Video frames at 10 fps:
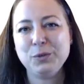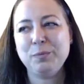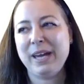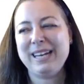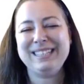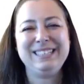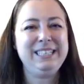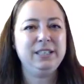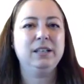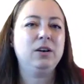to make a
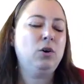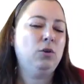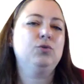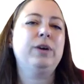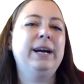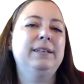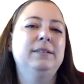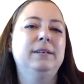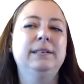deal, a contract,